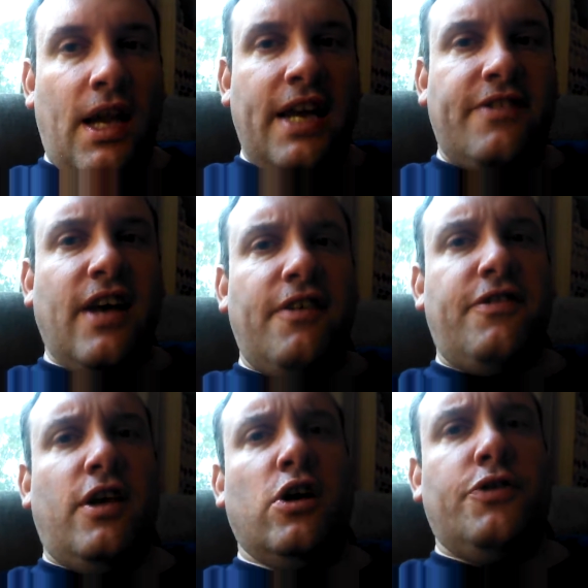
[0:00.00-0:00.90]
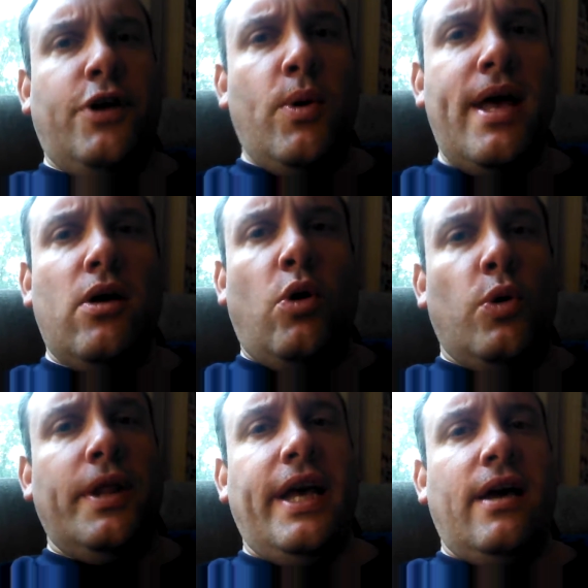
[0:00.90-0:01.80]
he says he'll do it
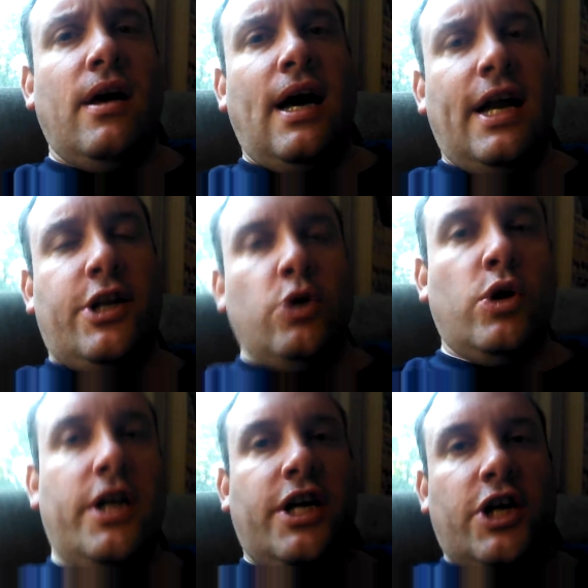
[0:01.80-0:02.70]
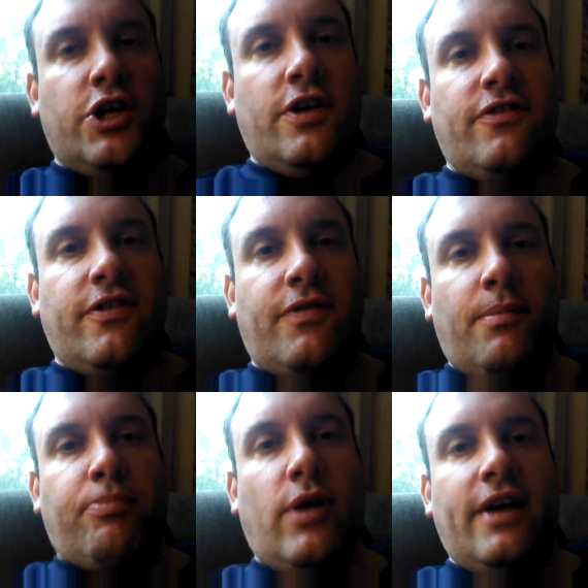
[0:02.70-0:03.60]
only on two conditions: if
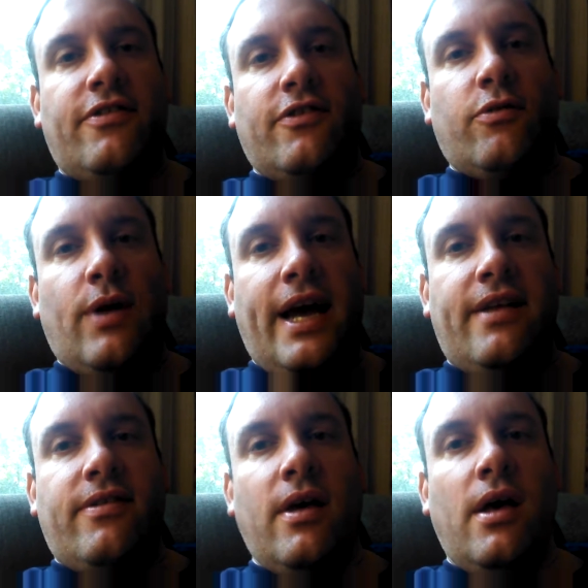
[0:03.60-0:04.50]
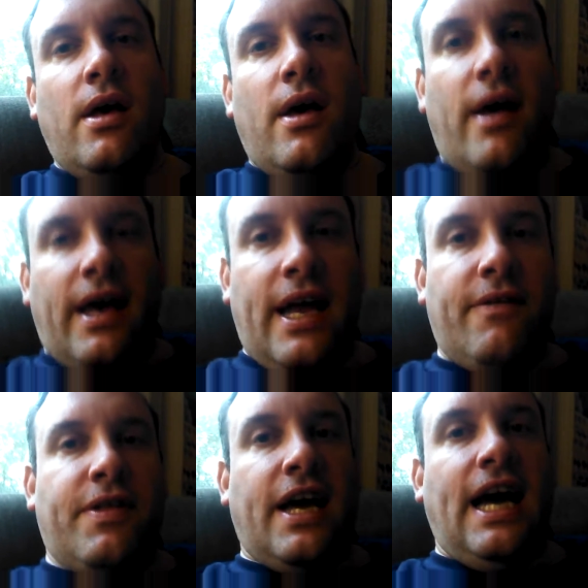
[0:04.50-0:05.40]
the price is right and
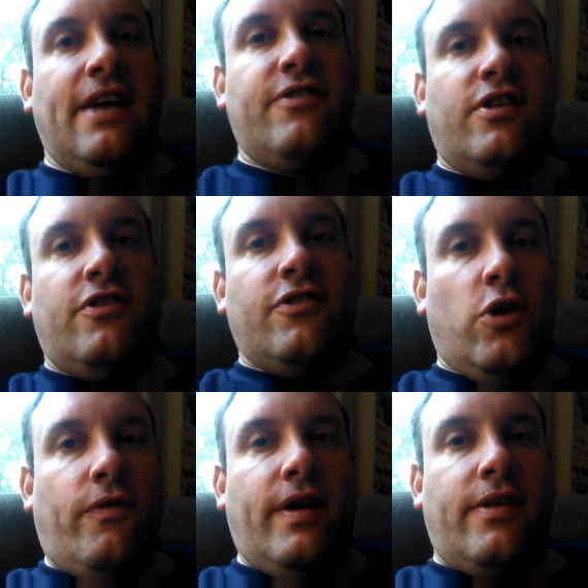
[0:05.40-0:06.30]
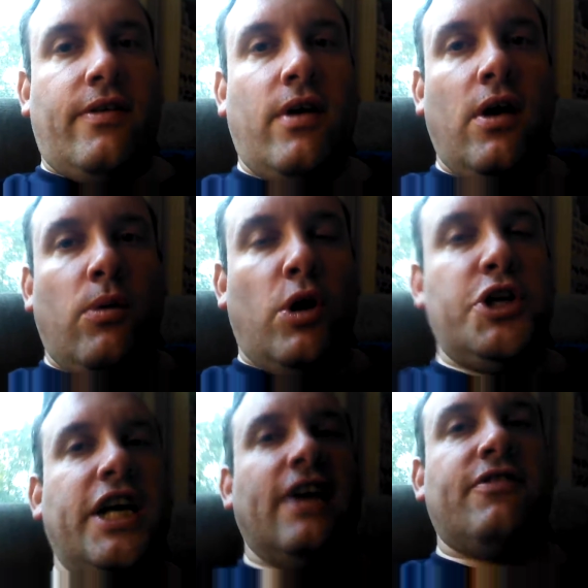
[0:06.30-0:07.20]
if the guys deserve it. Well,
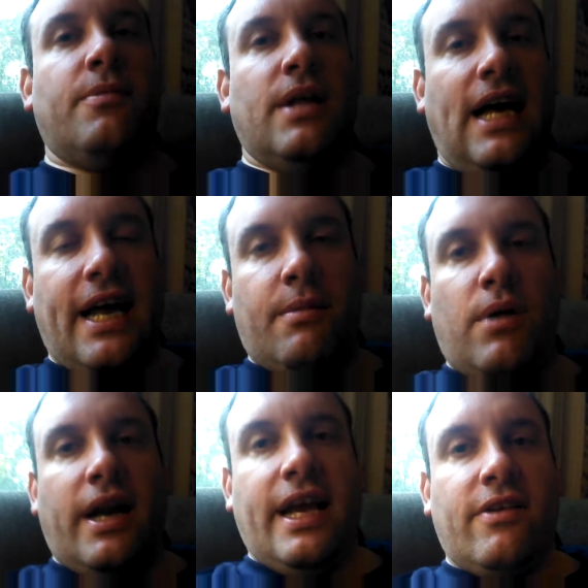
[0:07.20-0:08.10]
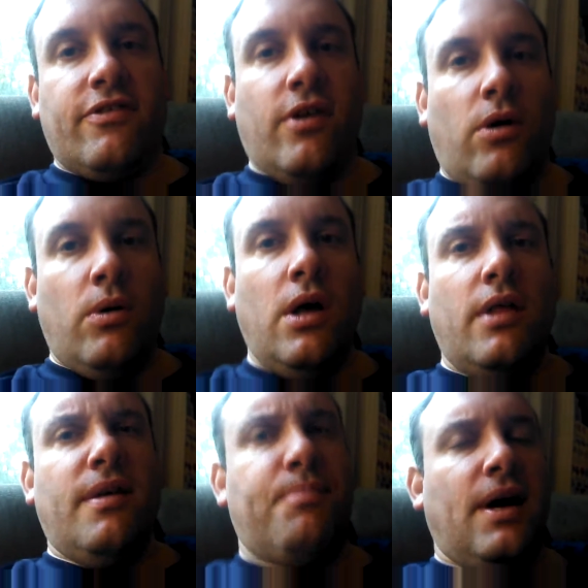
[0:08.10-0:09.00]
she gives him a lot of money, so
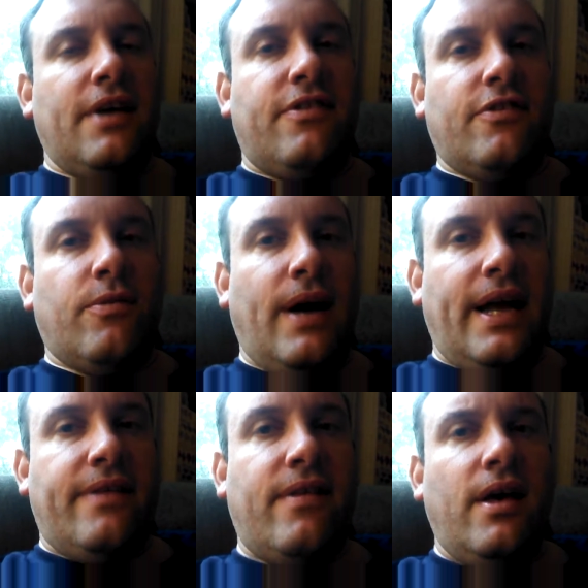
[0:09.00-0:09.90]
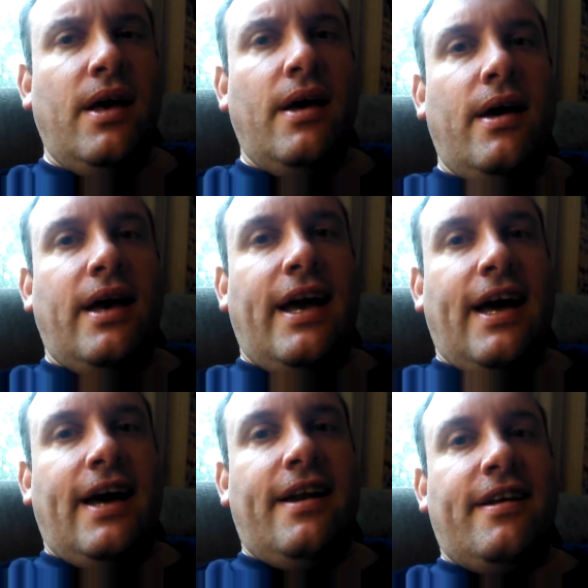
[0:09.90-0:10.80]
the price is right.
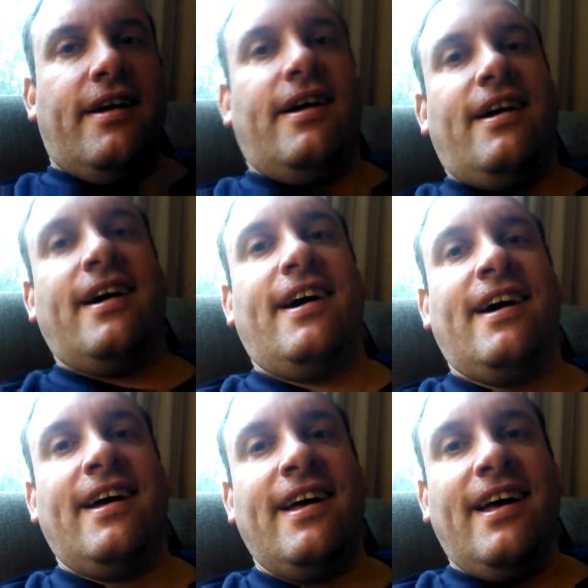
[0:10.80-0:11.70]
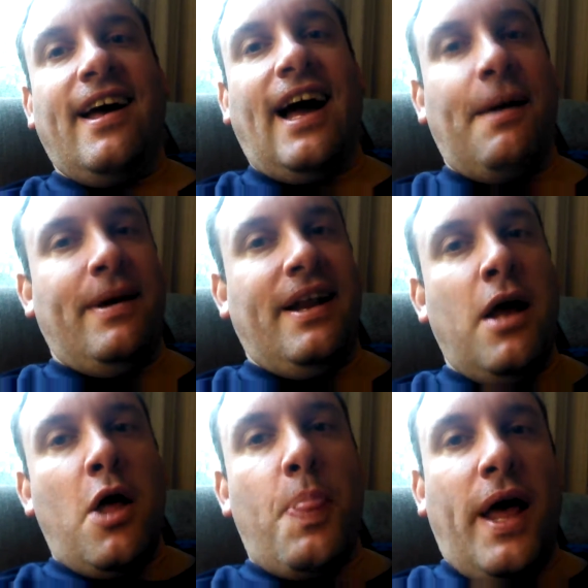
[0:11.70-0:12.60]
And, I mean,
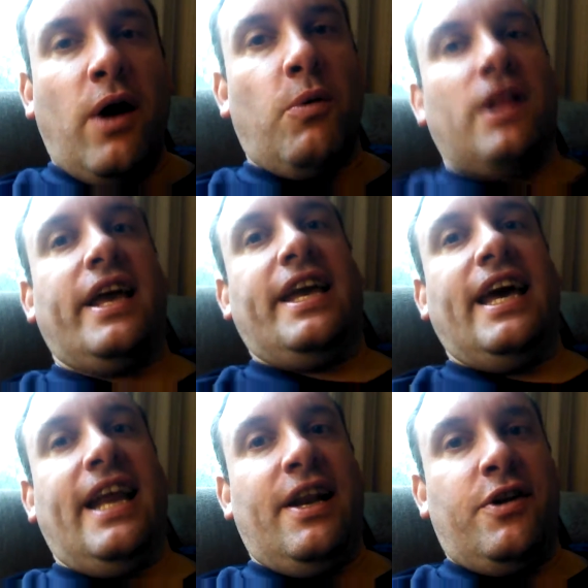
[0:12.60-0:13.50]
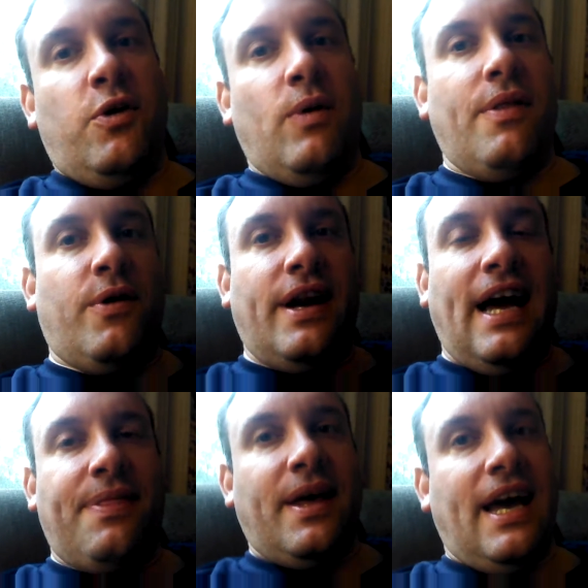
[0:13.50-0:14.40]
they don't really get into whether or
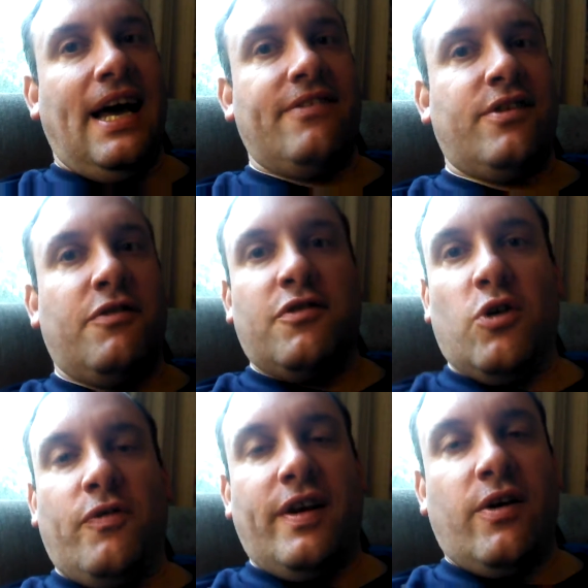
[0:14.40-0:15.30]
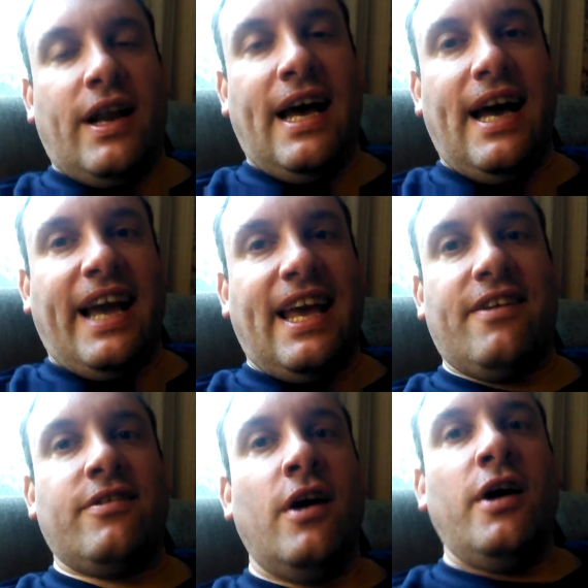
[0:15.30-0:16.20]
not the guys deserve it or not. I
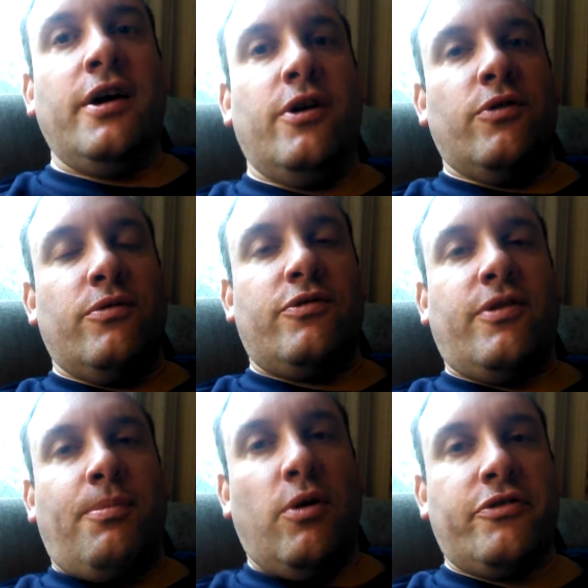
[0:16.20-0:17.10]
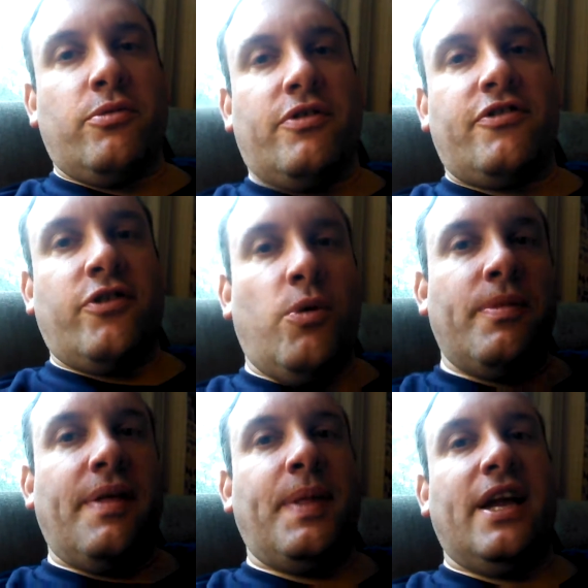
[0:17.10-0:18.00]
guess you're supposed to
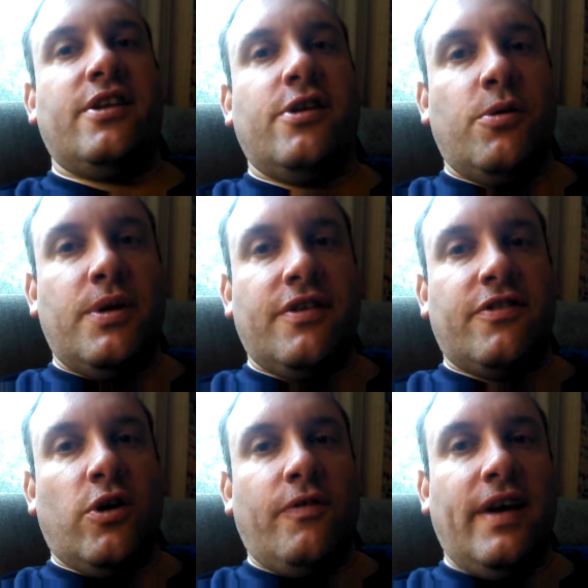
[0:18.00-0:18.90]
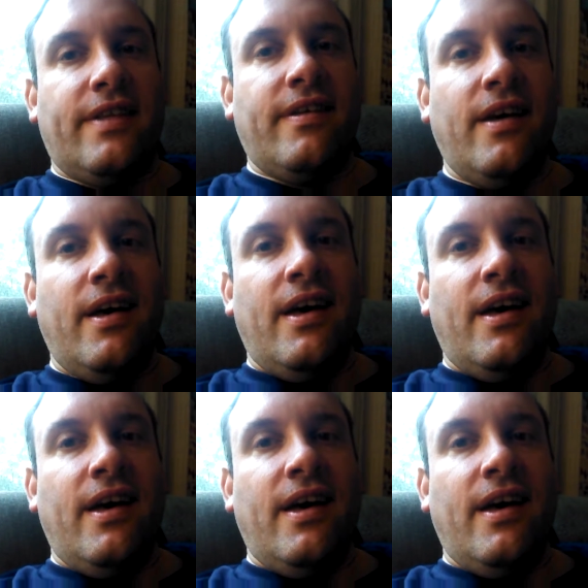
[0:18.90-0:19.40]
assume that they do deserve it.